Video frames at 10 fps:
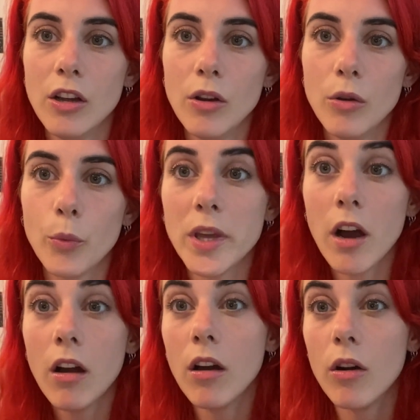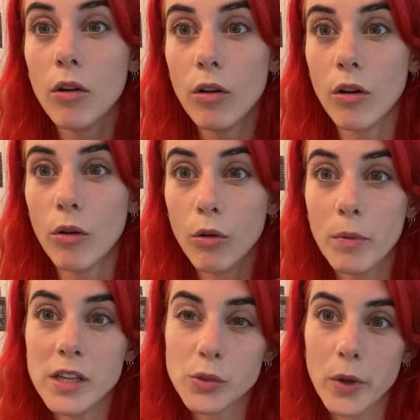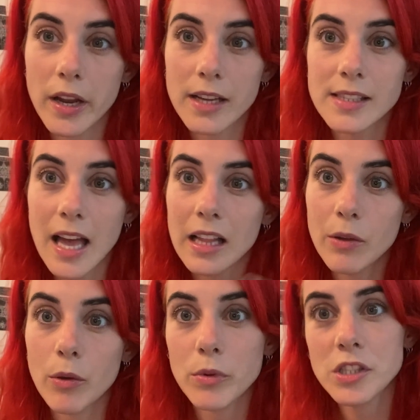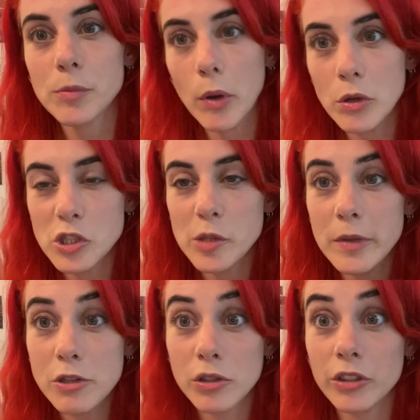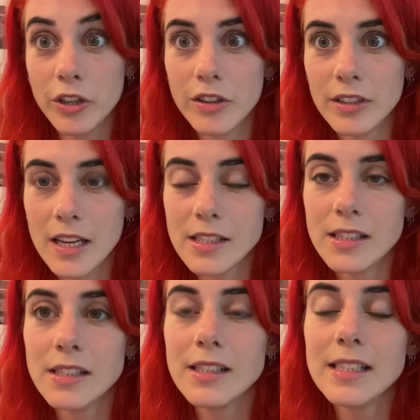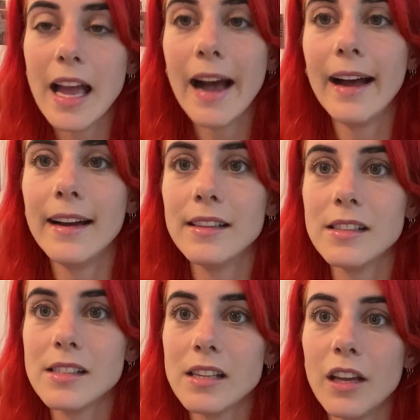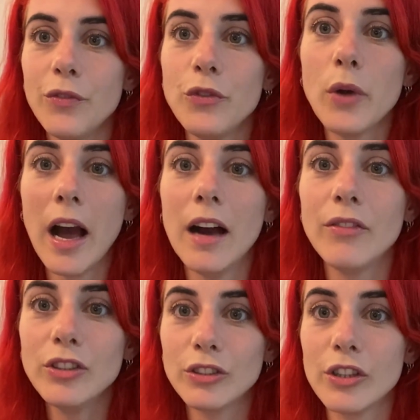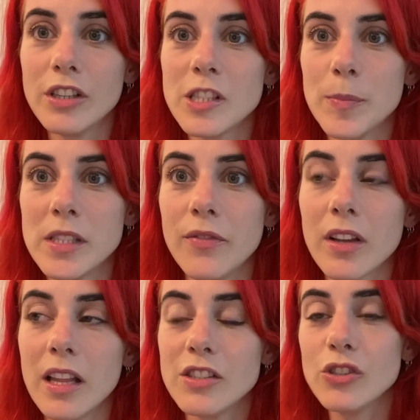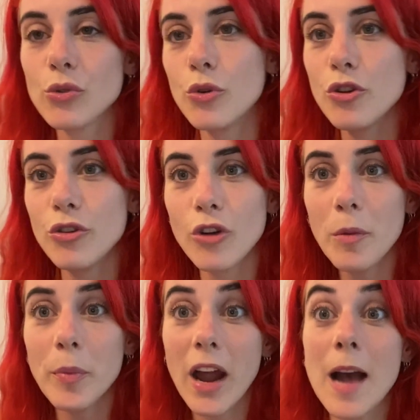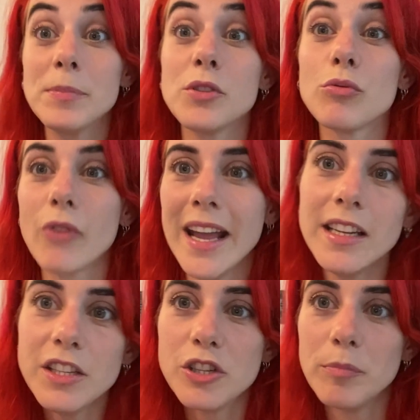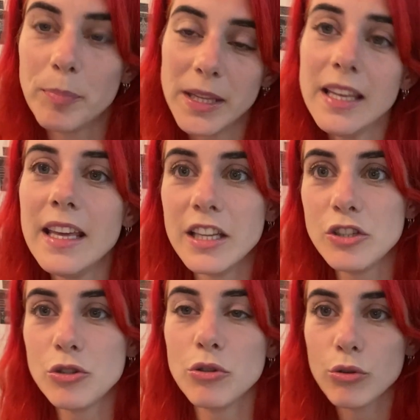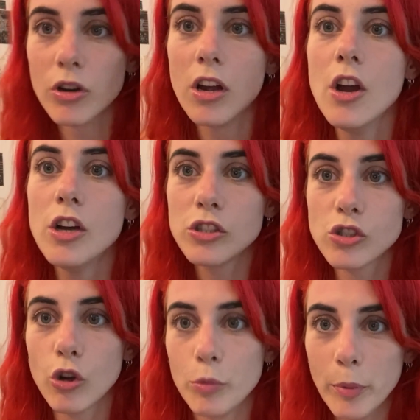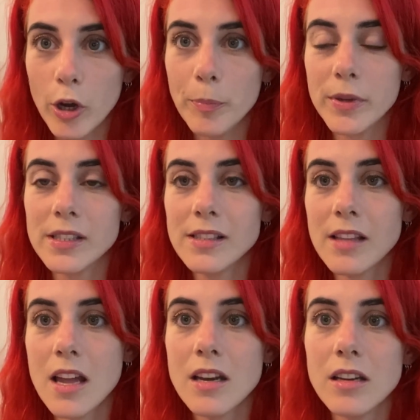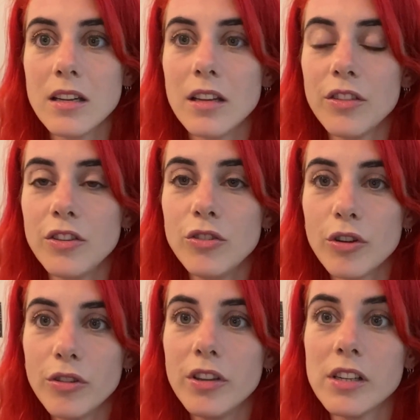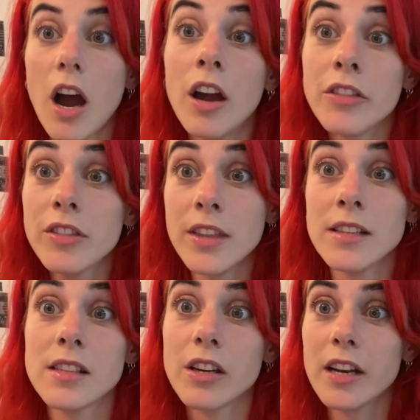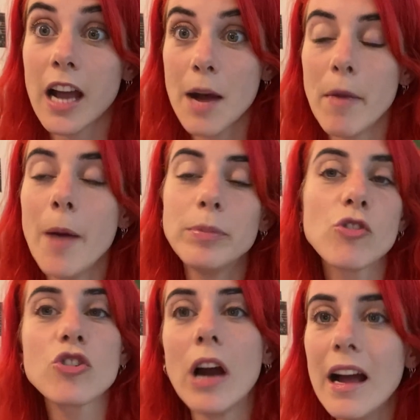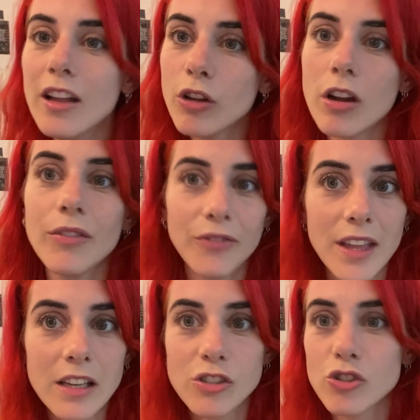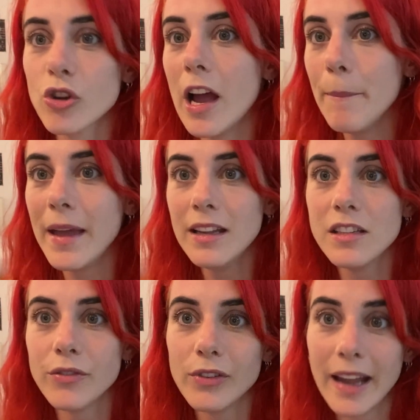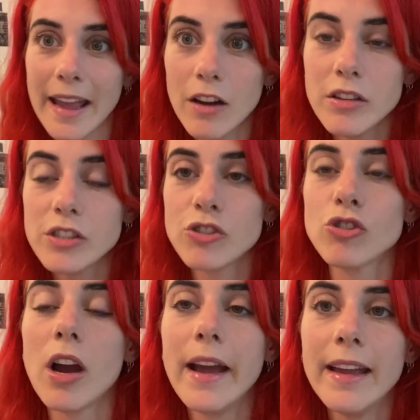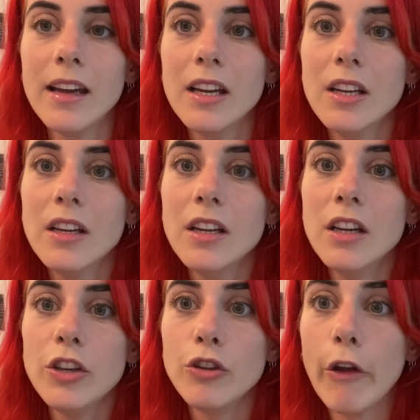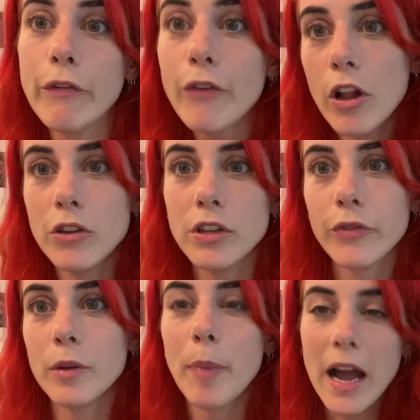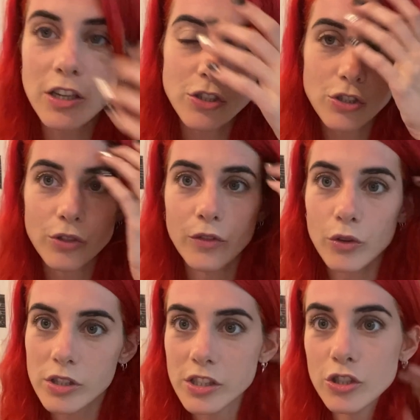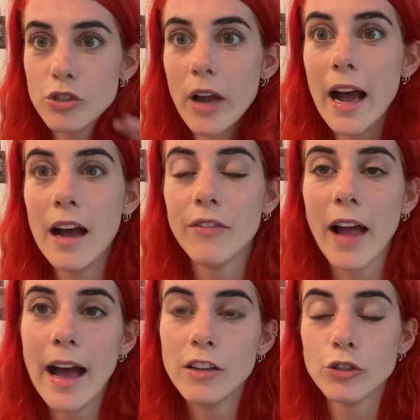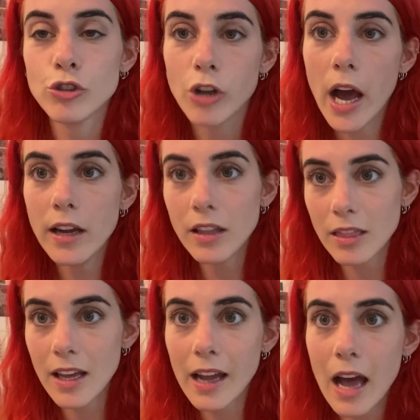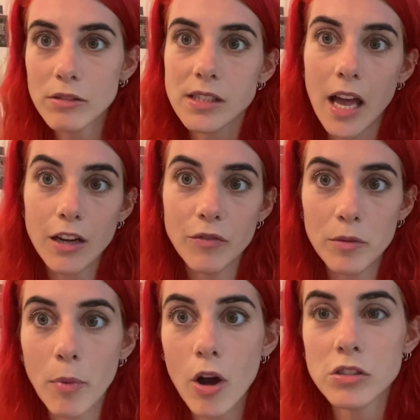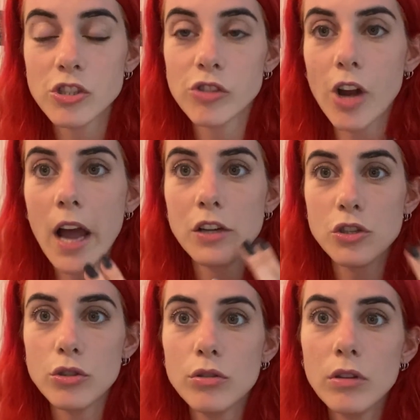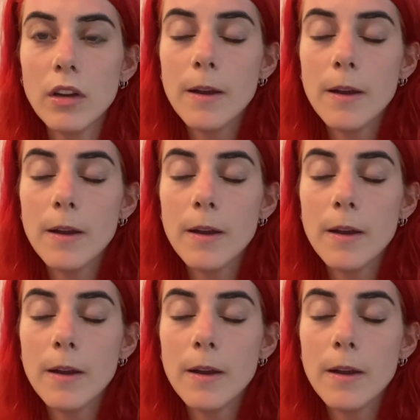we are always exactly where we're supposed to be to learn the lessons. And if you haven't learned specific lessons, or you're not perhaps ready to be into your soul purpose, then there are the things that are going to come up. Try a lot of things, try many different areas, try follow different passions of yours that you have, and try to think outside of the box. Try to